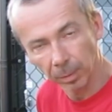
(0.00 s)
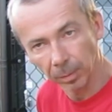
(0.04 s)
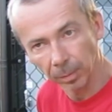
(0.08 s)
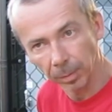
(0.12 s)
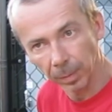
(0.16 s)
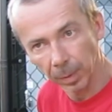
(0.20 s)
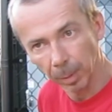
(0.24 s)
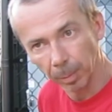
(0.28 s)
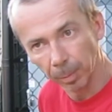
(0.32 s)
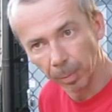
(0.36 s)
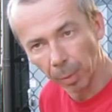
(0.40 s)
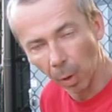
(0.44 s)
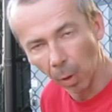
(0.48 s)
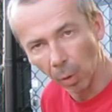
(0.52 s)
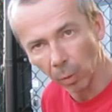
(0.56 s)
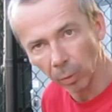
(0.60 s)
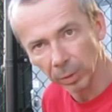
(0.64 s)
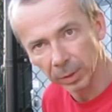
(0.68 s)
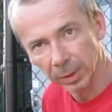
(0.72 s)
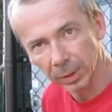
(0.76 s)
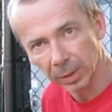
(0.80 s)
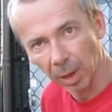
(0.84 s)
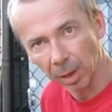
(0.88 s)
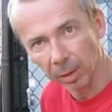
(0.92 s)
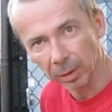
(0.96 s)
bowl
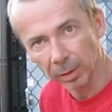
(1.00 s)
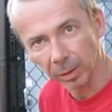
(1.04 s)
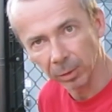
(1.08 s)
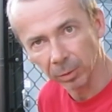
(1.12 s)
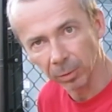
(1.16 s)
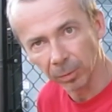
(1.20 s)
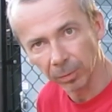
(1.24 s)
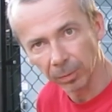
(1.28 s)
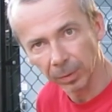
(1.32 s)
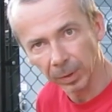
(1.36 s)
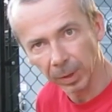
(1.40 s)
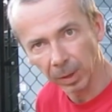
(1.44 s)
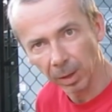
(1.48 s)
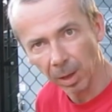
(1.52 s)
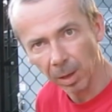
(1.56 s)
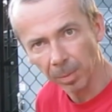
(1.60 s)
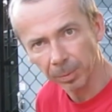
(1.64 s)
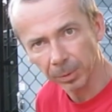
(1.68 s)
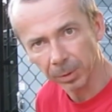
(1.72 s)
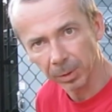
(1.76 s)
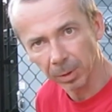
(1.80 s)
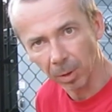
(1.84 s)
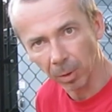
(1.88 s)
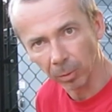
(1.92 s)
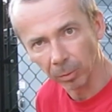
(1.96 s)
started to fill up
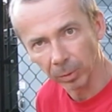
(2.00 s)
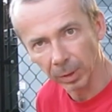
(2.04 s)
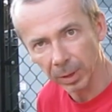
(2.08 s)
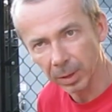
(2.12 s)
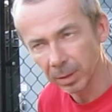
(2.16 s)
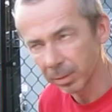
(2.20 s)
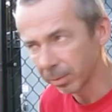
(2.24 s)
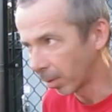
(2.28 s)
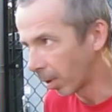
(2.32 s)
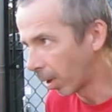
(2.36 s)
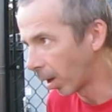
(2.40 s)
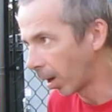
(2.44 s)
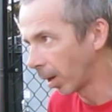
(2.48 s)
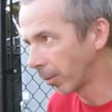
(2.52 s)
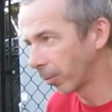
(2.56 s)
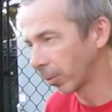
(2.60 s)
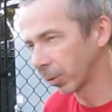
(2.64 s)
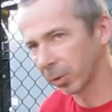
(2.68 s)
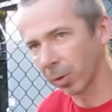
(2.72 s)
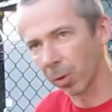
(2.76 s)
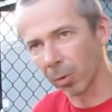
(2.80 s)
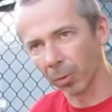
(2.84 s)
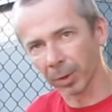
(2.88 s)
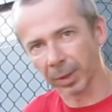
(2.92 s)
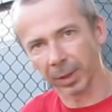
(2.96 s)
slowly. I
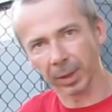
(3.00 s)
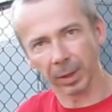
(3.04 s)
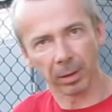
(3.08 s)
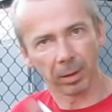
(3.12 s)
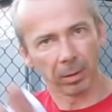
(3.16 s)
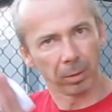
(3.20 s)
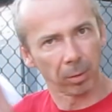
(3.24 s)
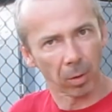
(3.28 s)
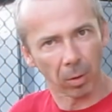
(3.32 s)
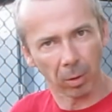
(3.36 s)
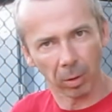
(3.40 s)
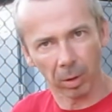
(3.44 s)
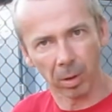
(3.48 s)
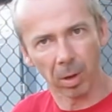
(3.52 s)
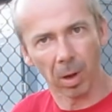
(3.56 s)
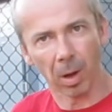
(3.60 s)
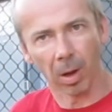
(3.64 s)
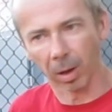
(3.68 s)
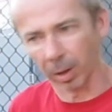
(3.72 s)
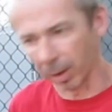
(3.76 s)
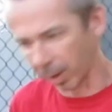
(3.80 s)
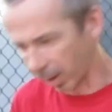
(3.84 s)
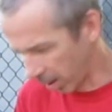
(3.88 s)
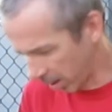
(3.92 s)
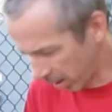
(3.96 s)
was already long gone.